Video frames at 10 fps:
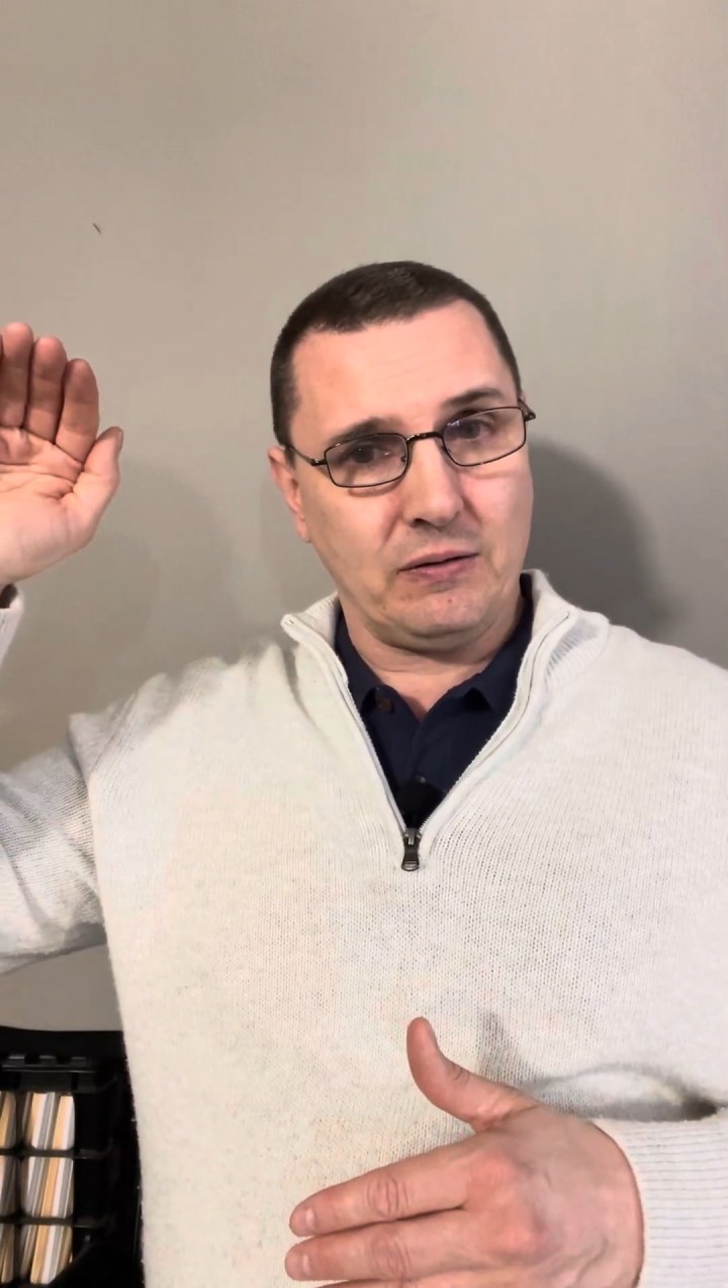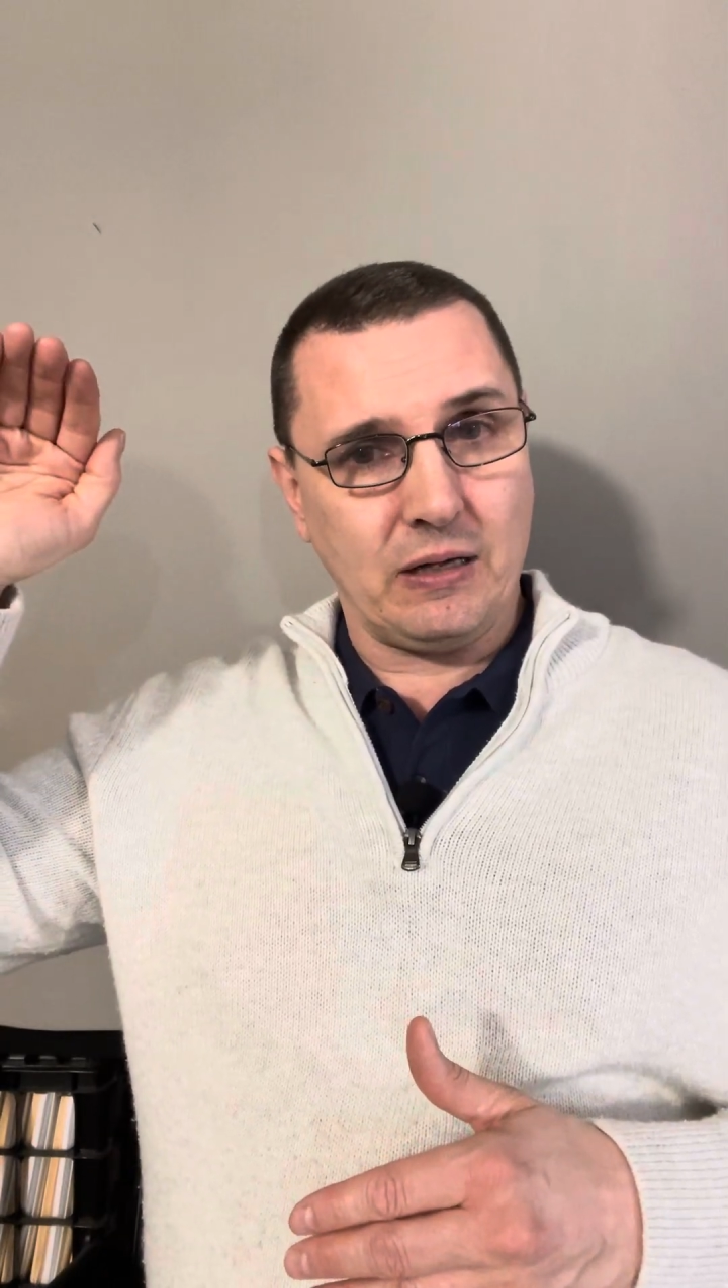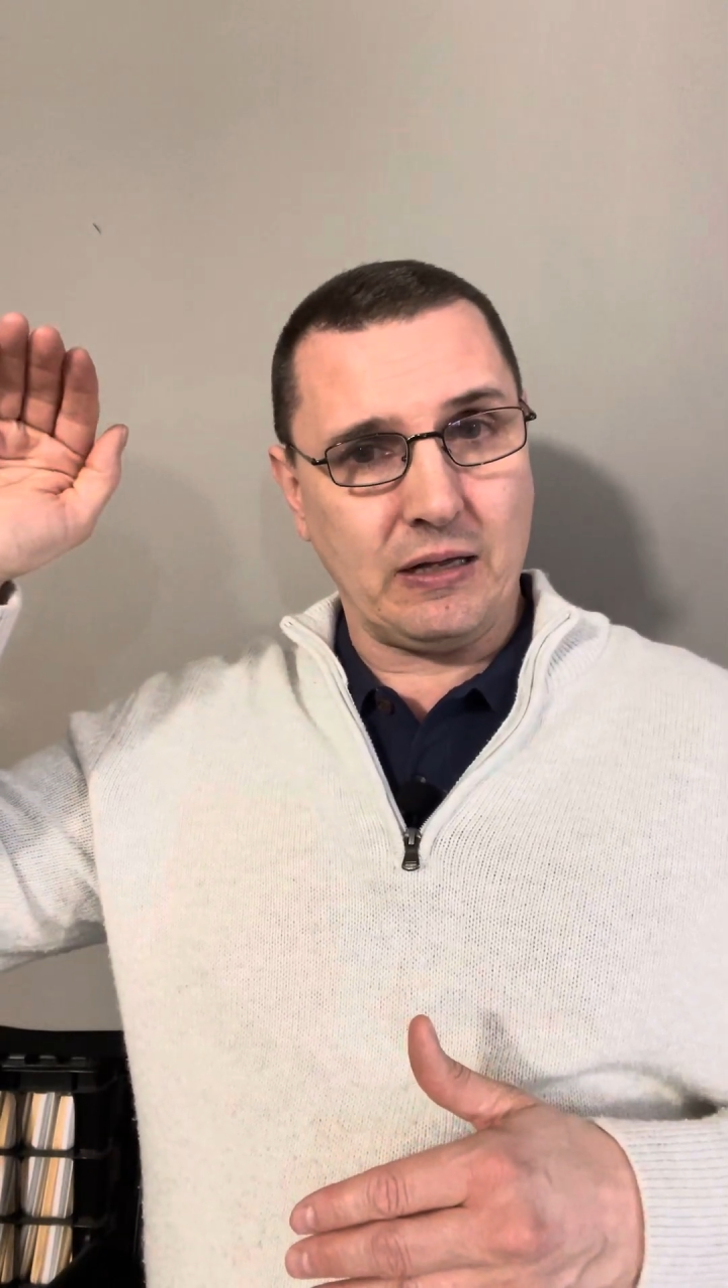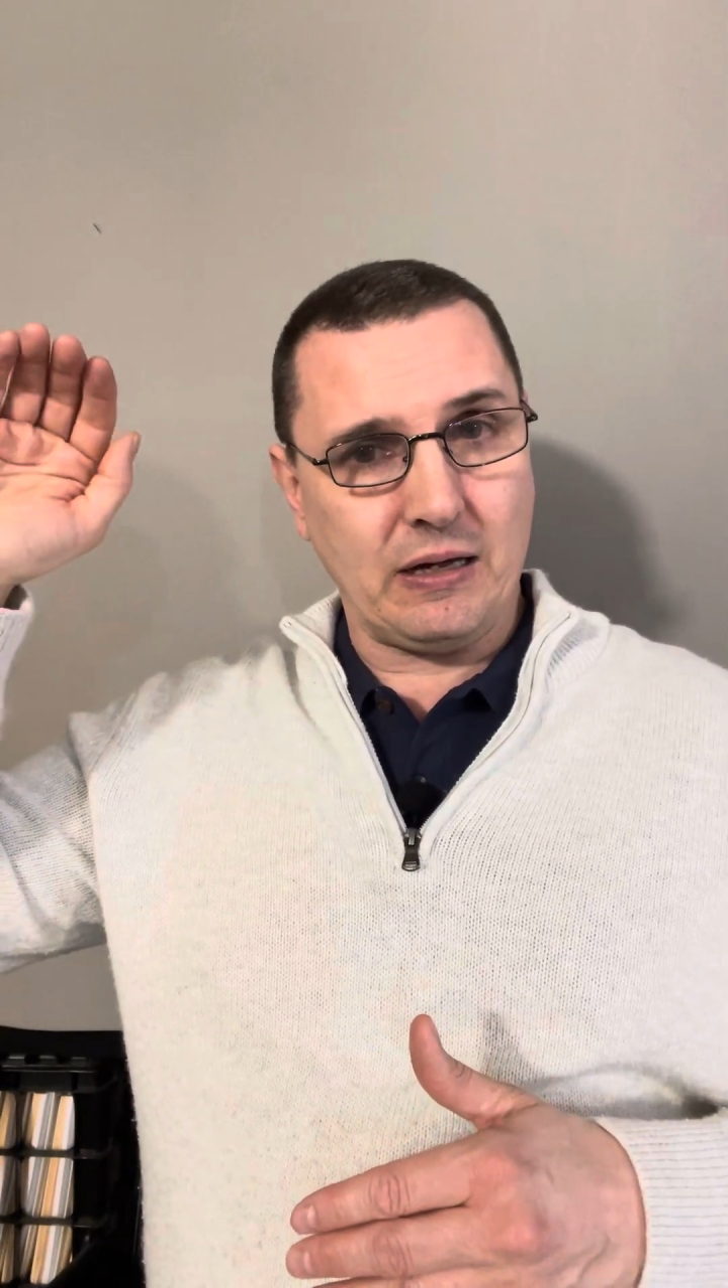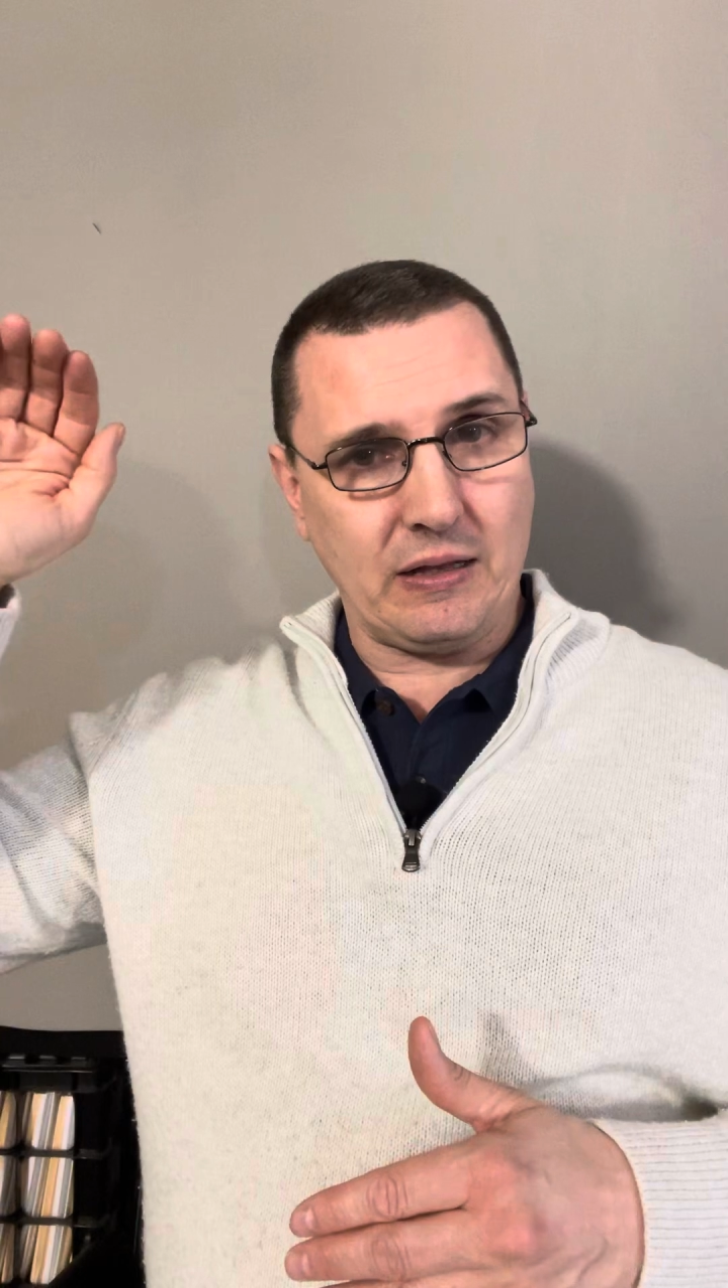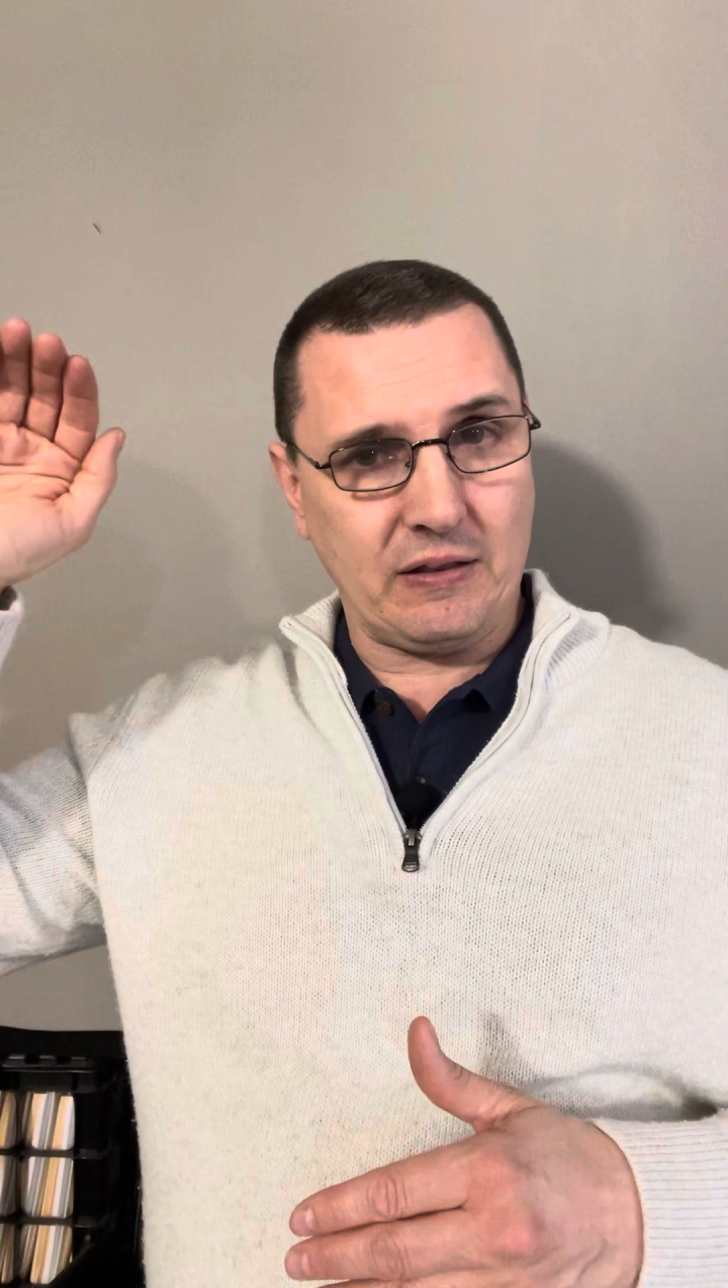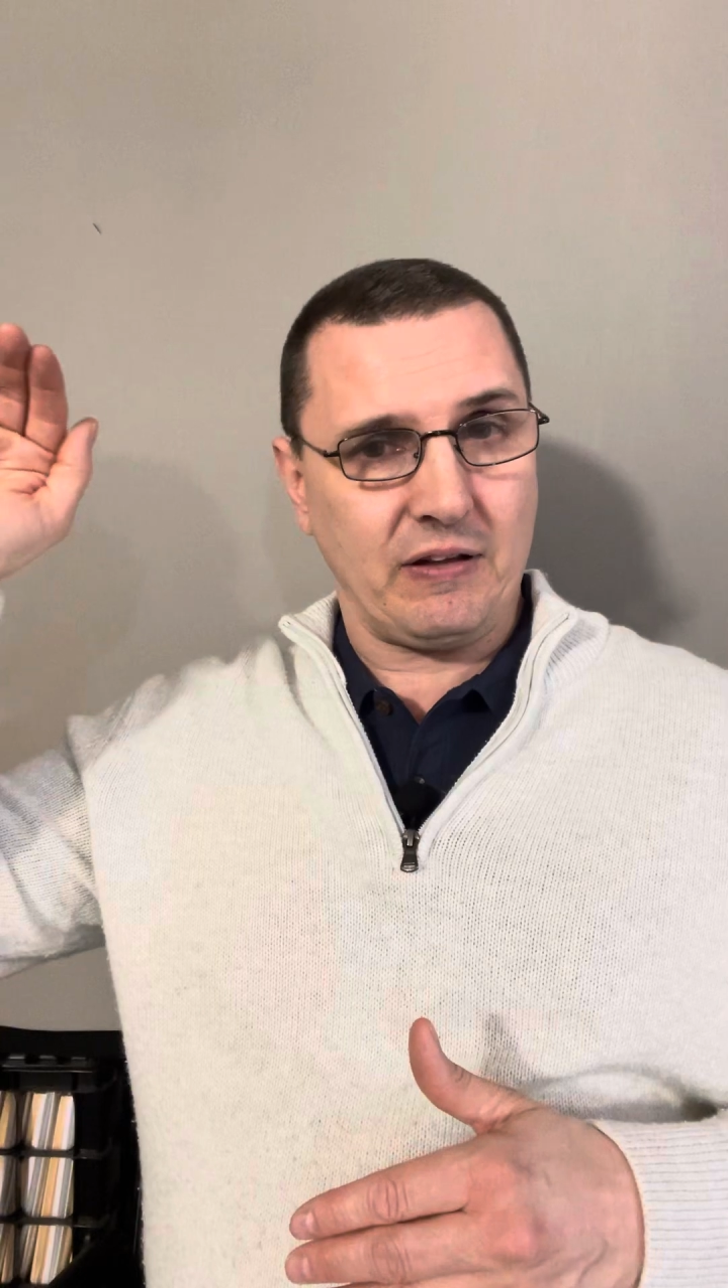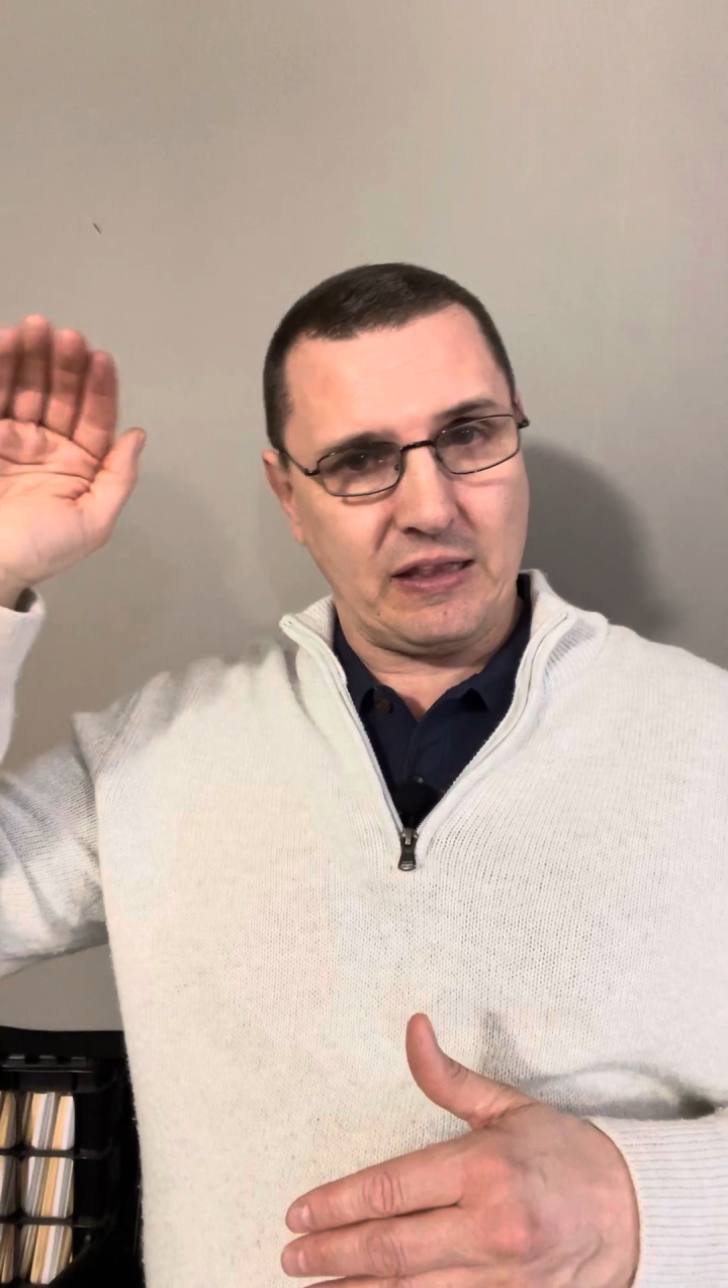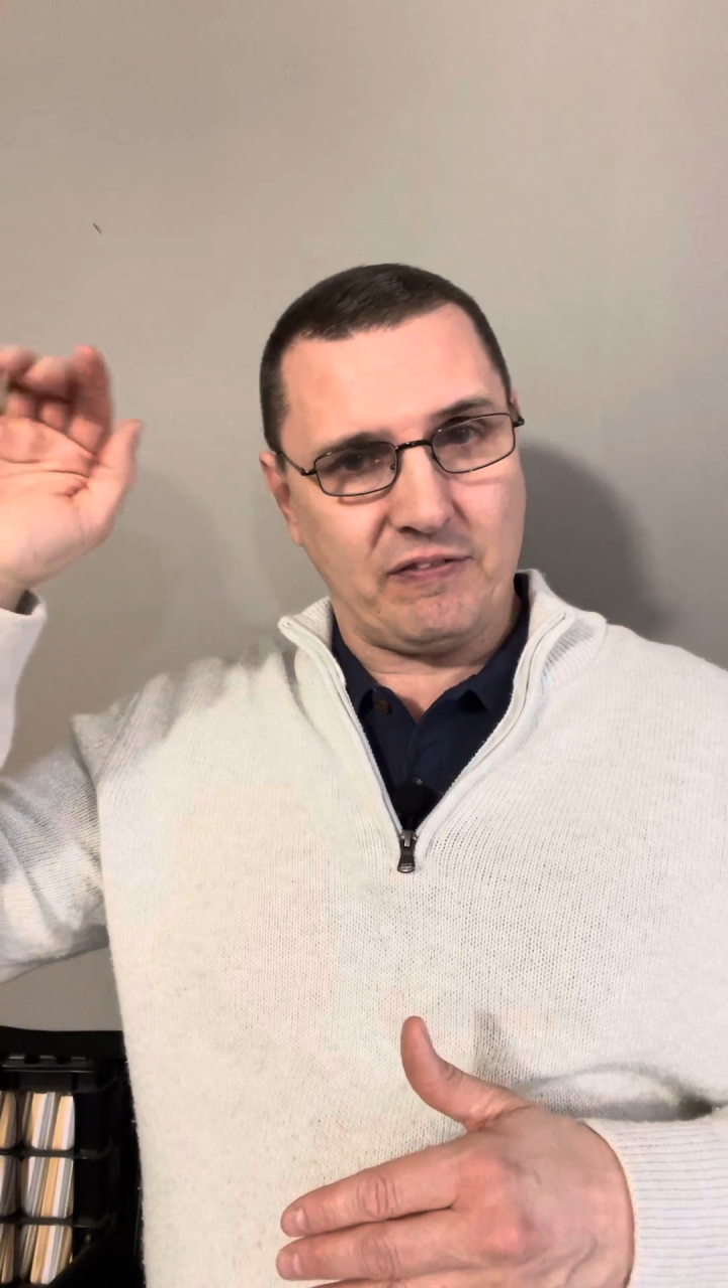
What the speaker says: the